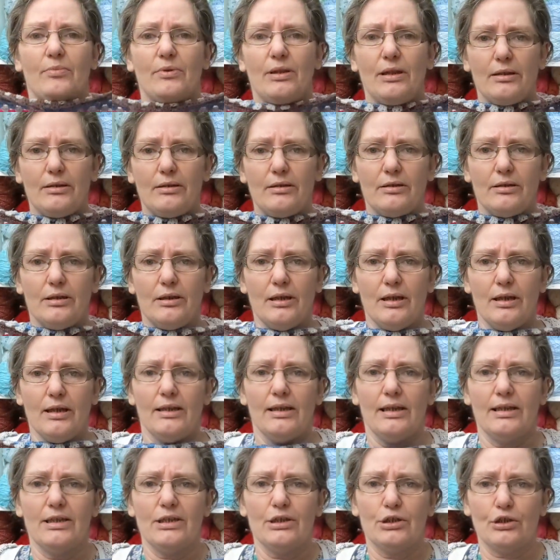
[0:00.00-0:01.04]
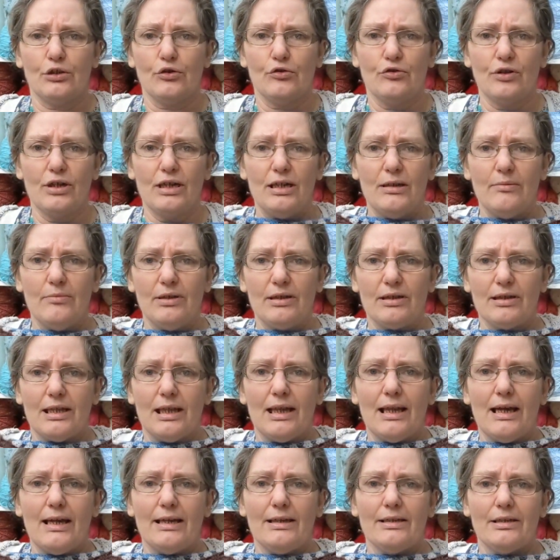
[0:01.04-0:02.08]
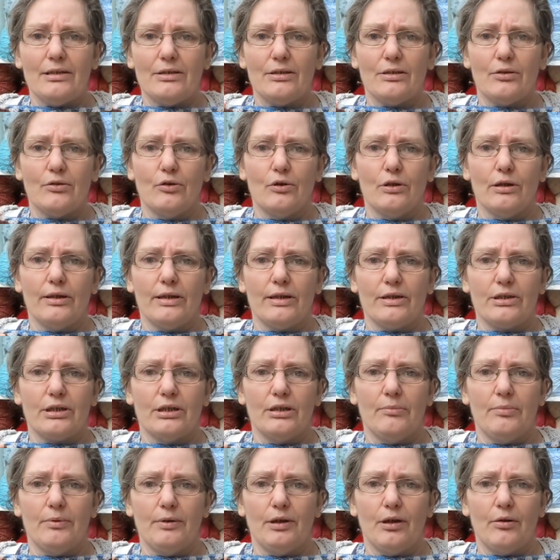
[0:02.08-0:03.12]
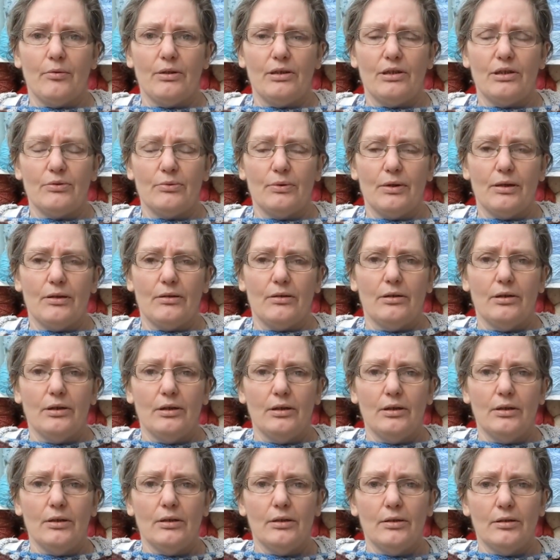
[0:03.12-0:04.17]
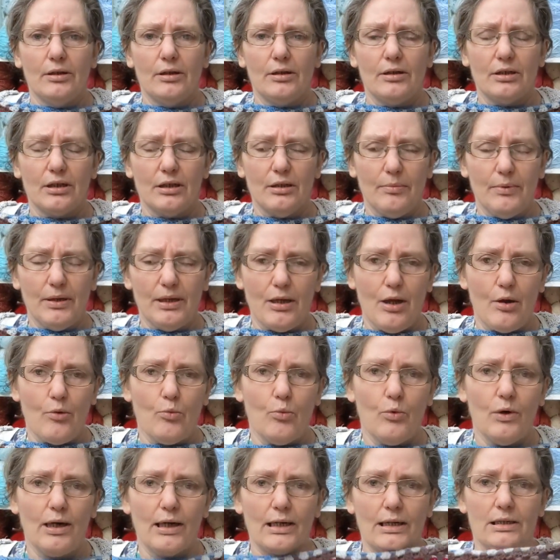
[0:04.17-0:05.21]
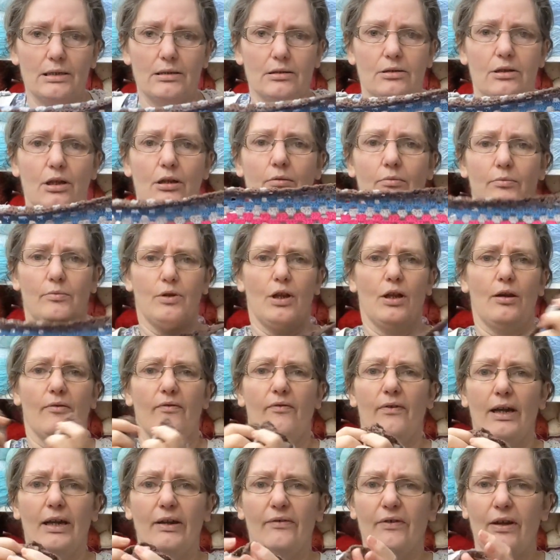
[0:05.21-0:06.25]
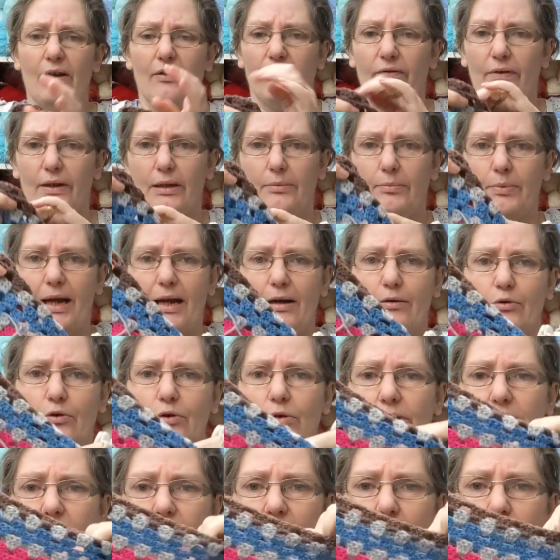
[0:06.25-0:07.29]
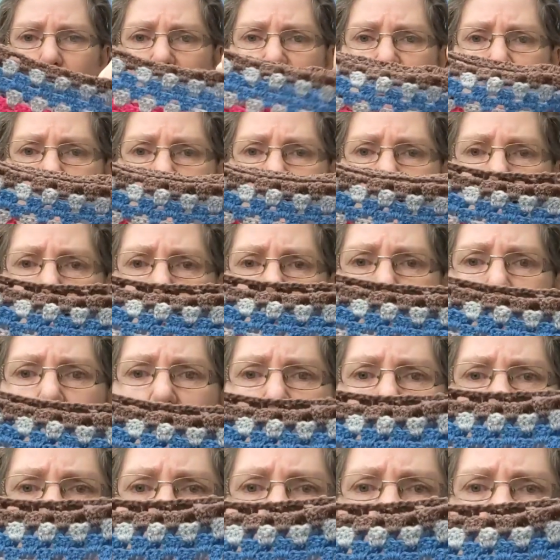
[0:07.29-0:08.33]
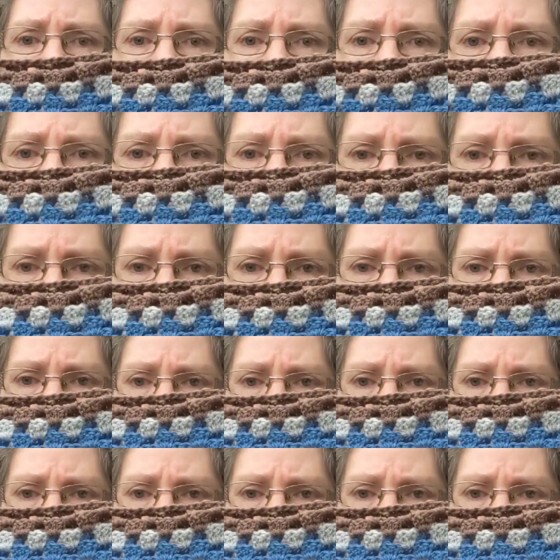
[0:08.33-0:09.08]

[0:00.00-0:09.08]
But this is a cream, that's the lightest colour that's going to go into it. There's going to be no white, no very, very, very pale colours go into it now apart from that.